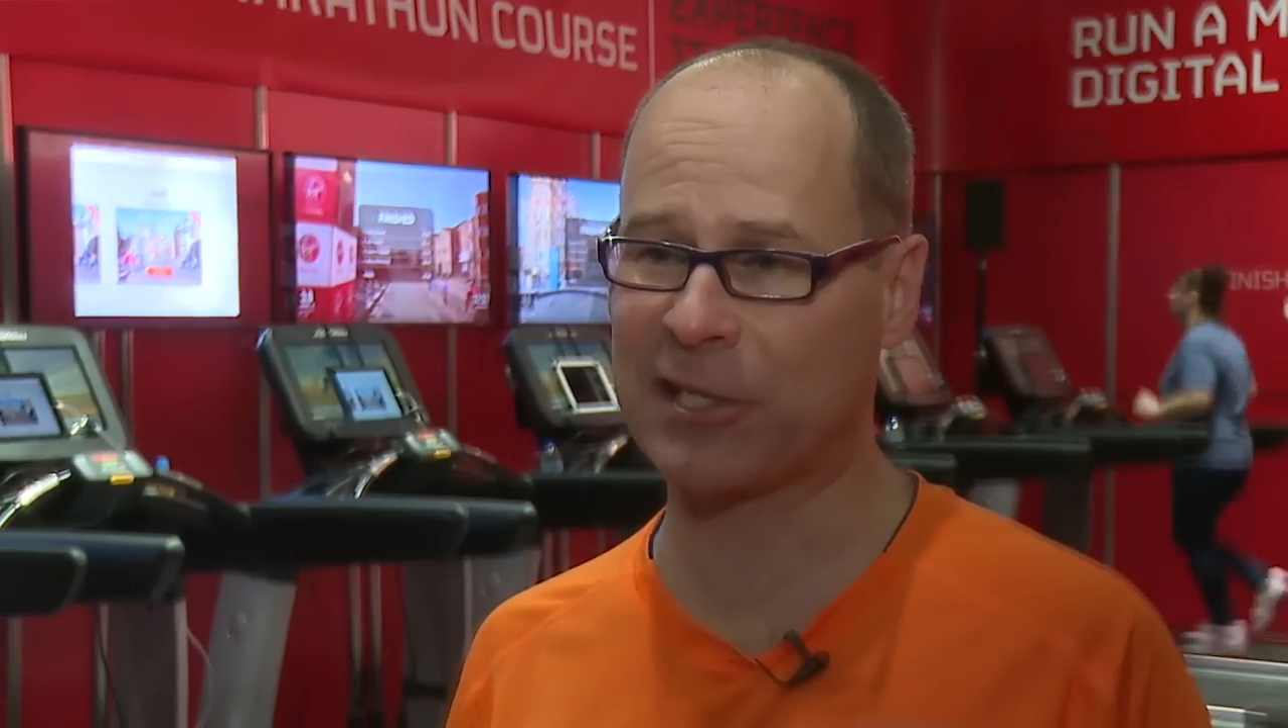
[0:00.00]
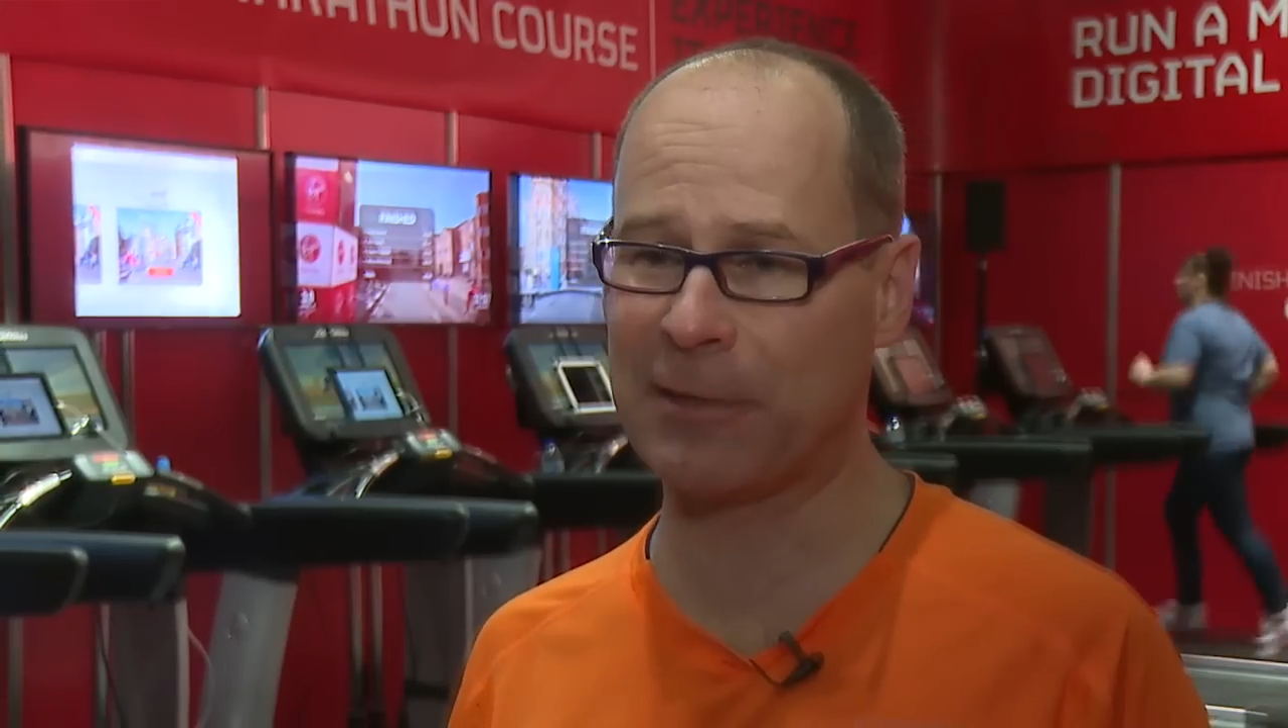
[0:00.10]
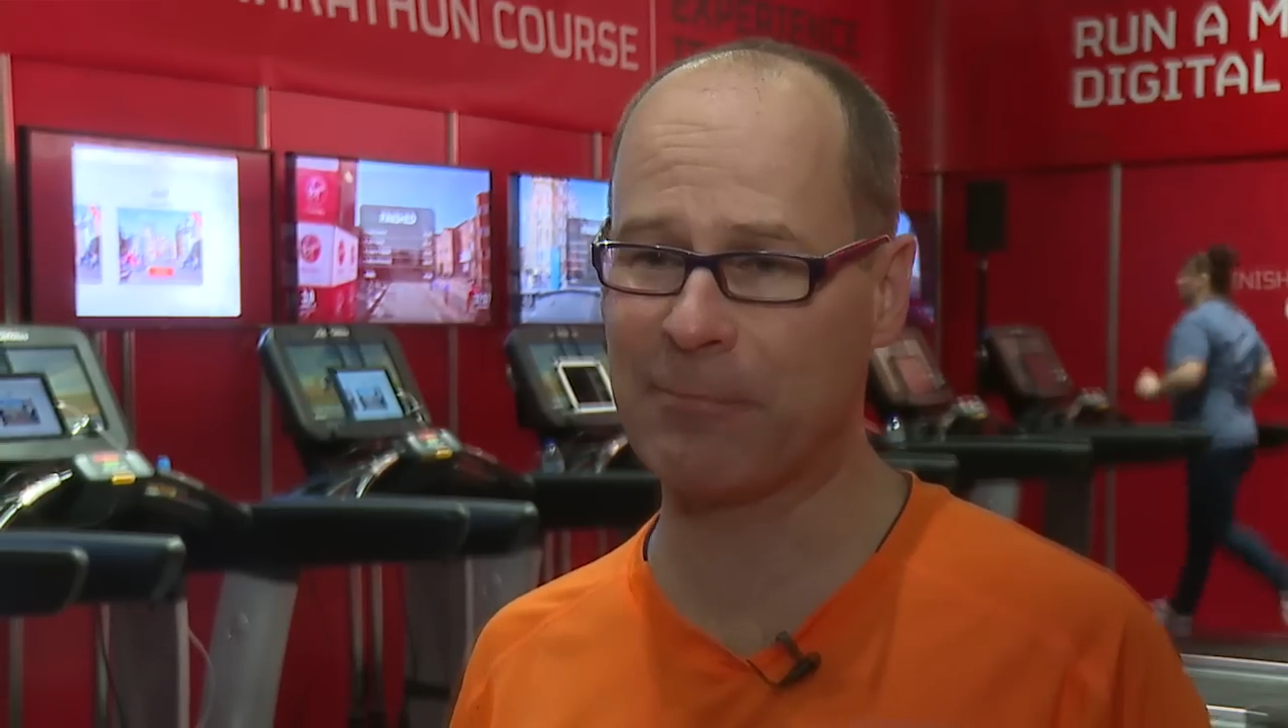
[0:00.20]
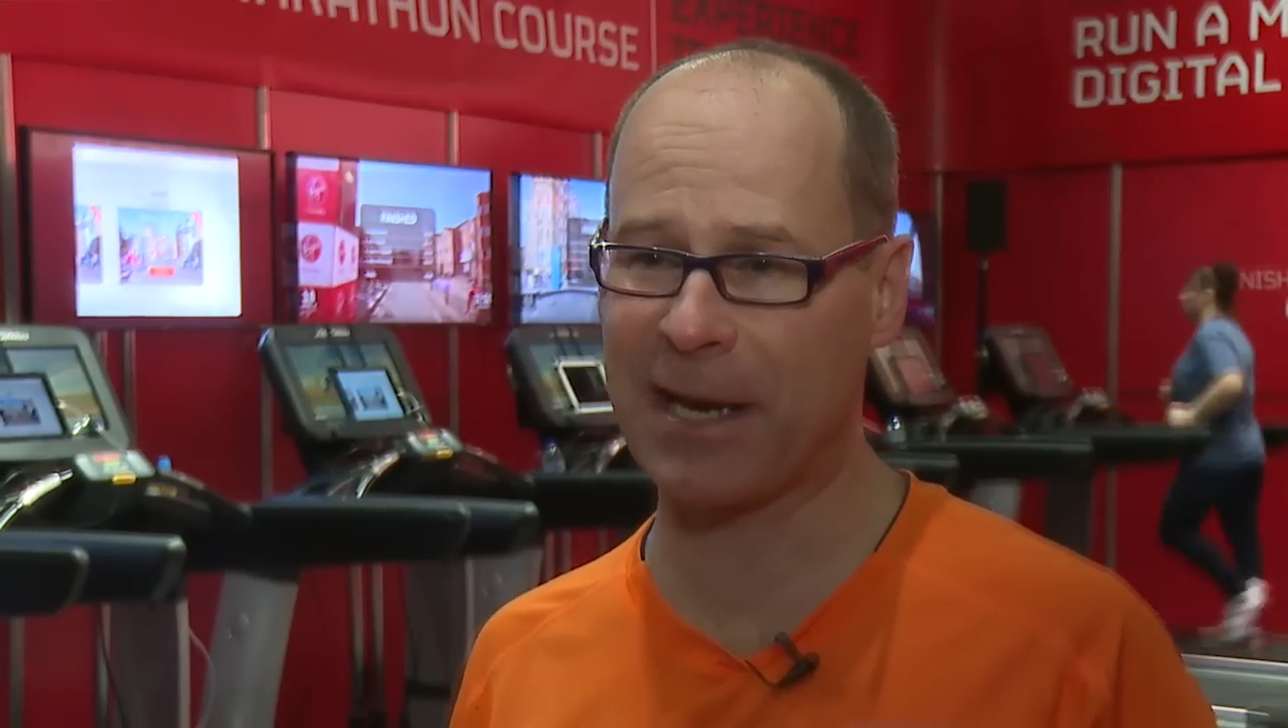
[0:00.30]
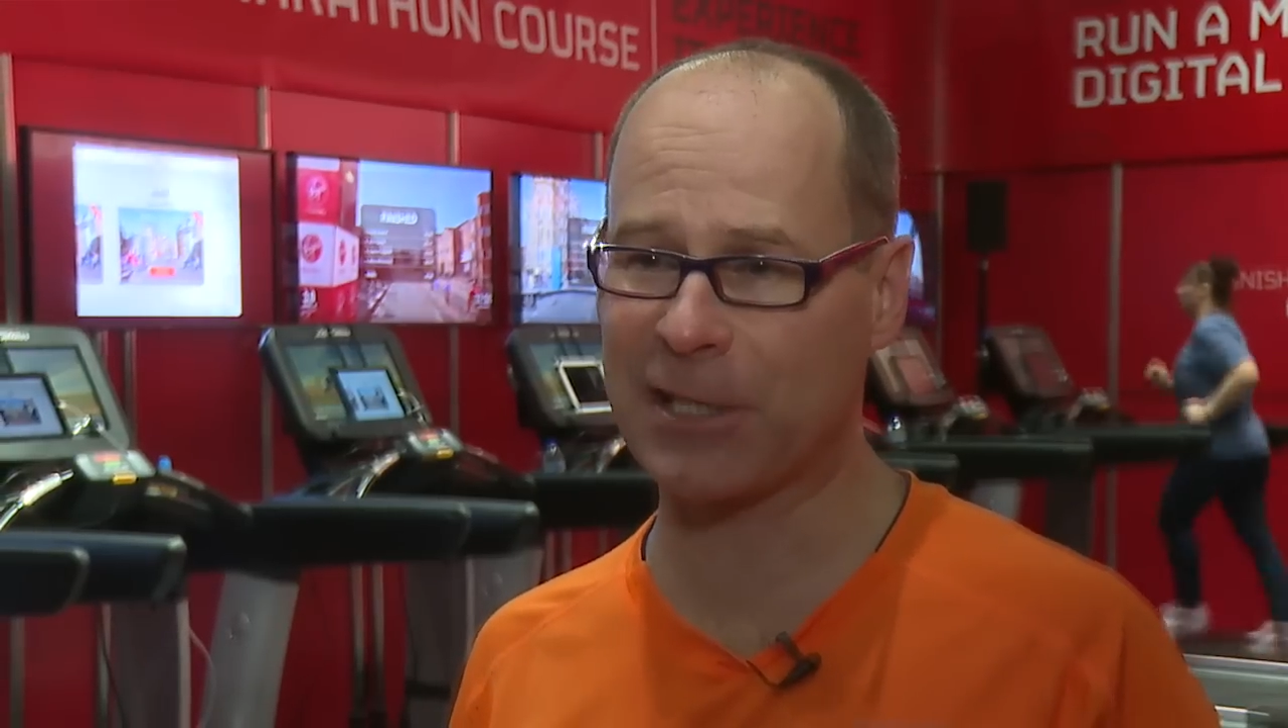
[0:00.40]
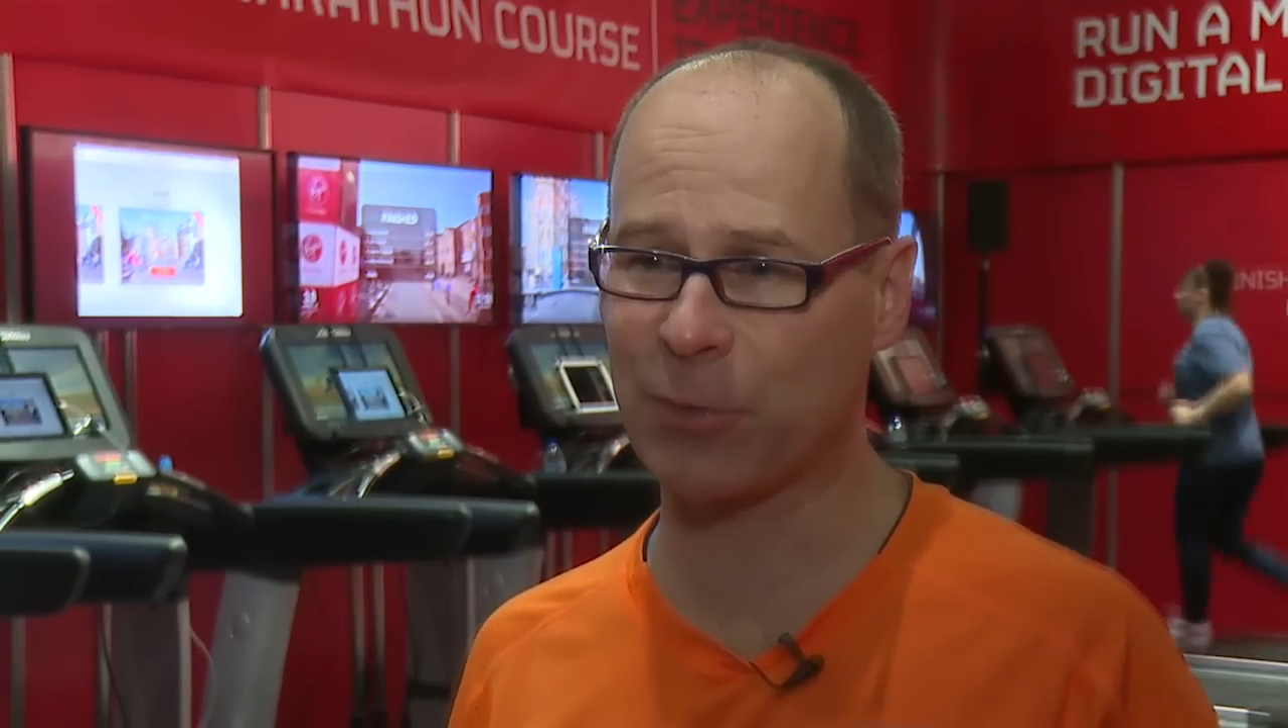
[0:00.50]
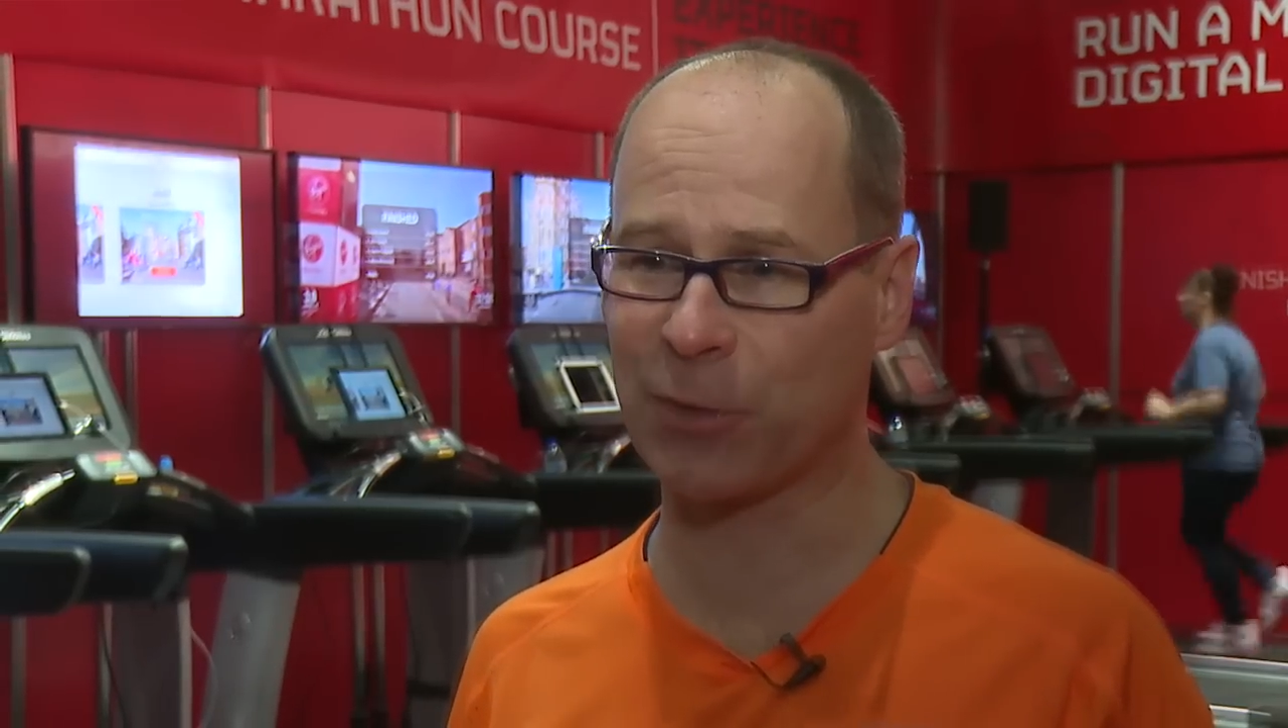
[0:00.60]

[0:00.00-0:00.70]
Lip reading: teammates,